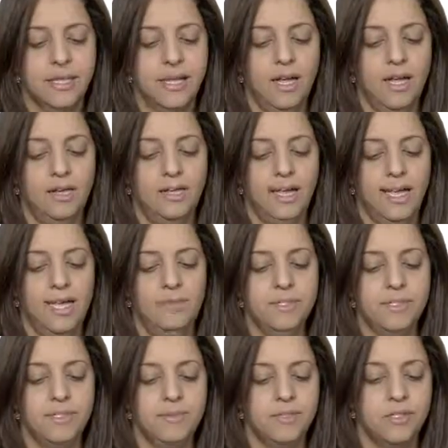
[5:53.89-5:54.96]
uh,
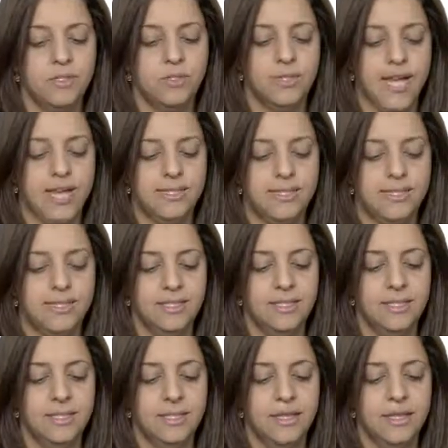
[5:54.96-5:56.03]
games, stochastic,
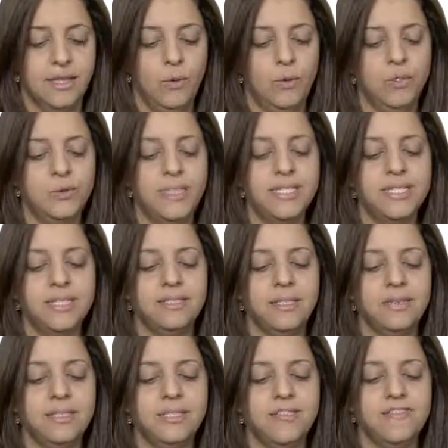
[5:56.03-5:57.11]
which means that
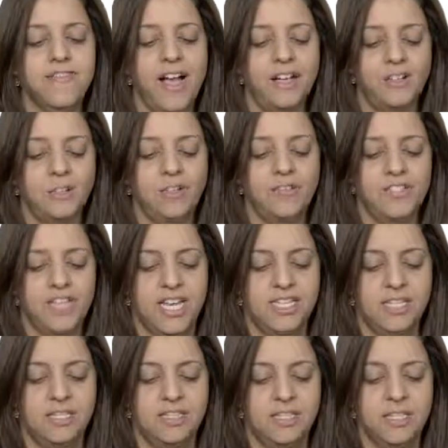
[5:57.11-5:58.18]
there is a factor of
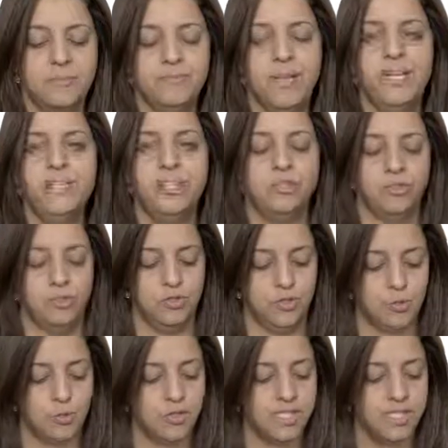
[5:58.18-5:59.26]
chance that is being
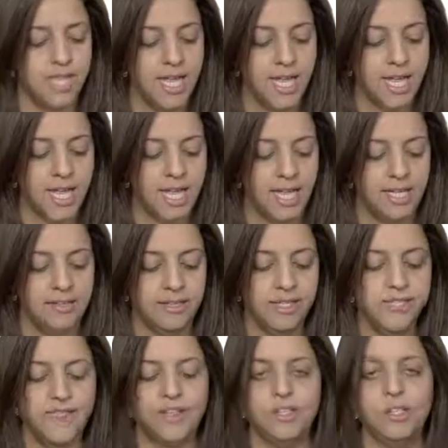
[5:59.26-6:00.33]
introduced and
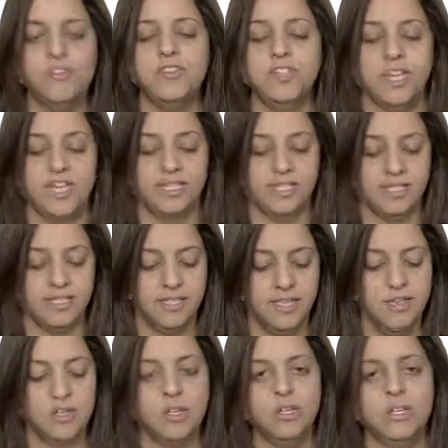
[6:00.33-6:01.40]
this factor of chance is
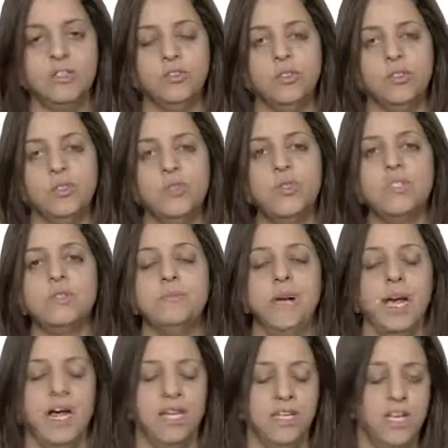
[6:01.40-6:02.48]
either introduced
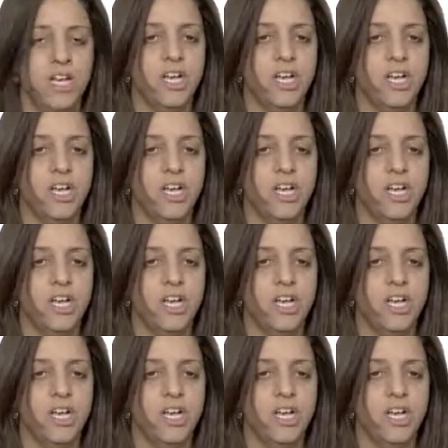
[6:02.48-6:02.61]
by